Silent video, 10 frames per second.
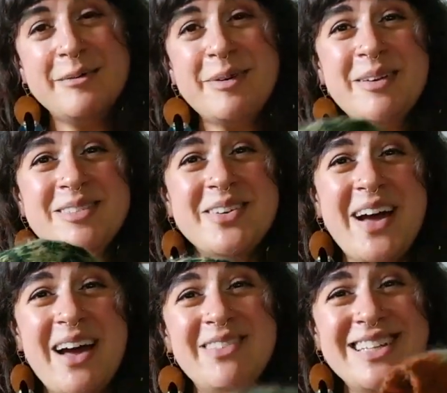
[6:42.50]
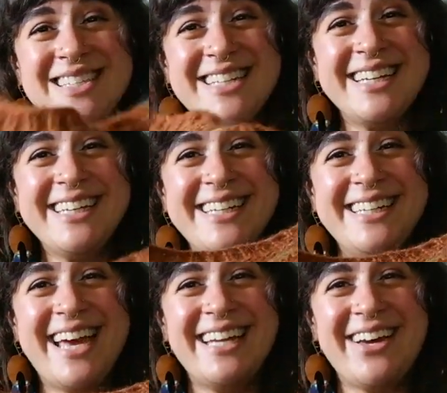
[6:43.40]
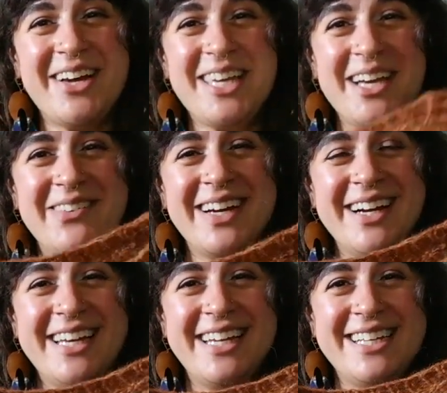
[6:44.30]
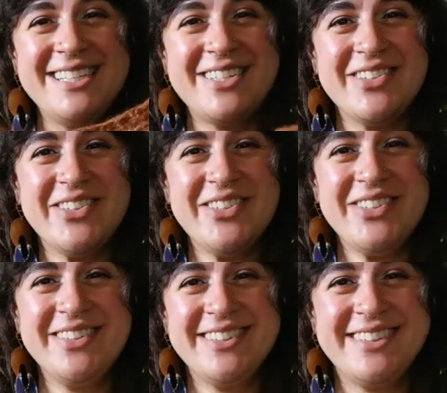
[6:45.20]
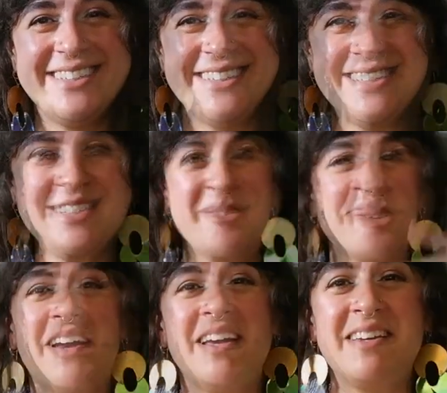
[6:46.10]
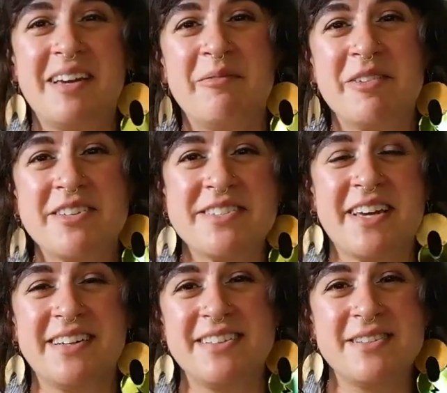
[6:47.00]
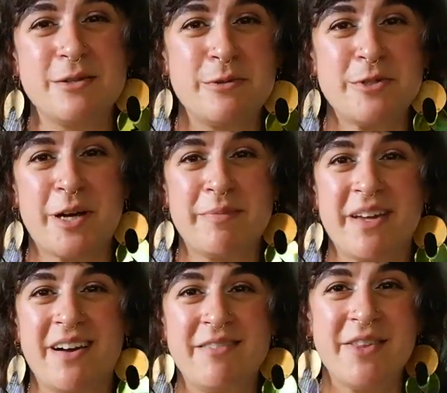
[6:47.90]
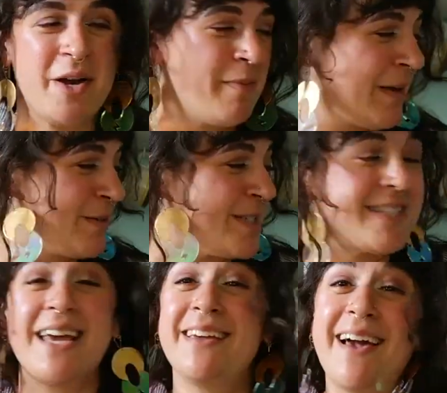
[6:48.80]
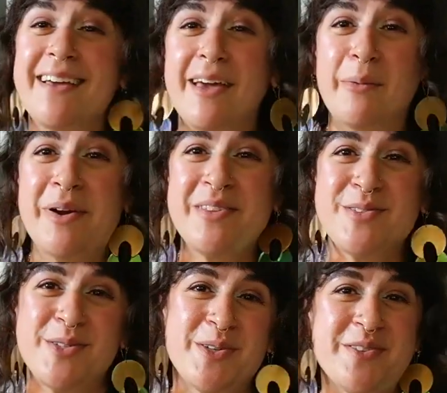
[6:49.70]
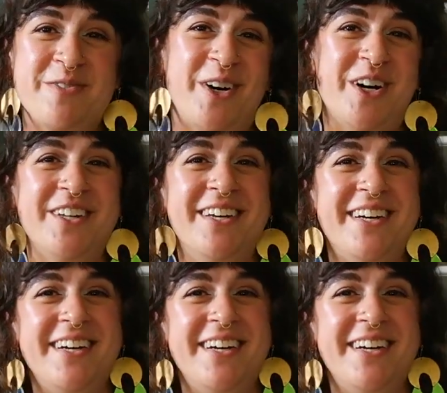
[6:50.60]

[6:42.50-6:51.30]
But I'm so happy it's done, and now I can't wear it until reason my camera decided to chop that off there, but I was just saying, yeah, I can't wear this until the fall.